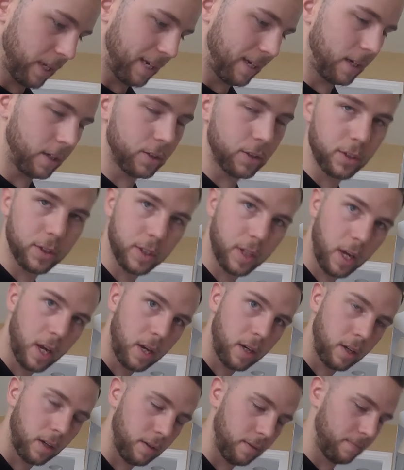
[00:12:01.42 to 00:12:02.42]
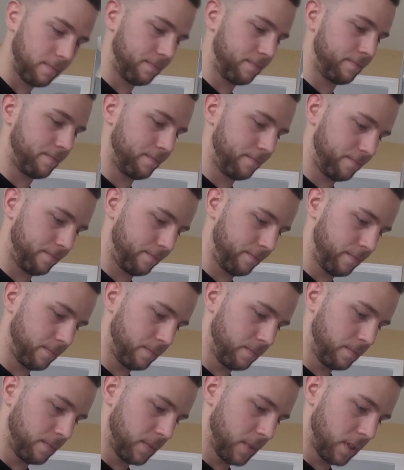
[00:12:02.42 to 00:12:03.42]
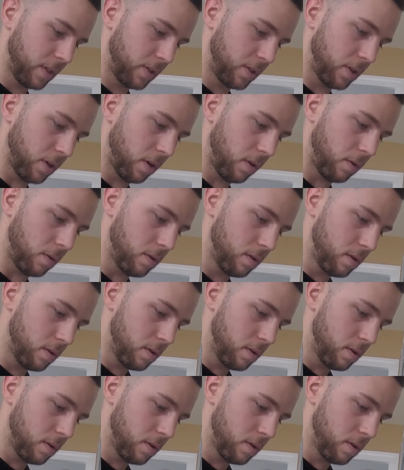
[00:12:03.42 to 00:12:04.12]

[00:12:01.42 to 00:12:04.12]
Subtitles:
It just scanned it. So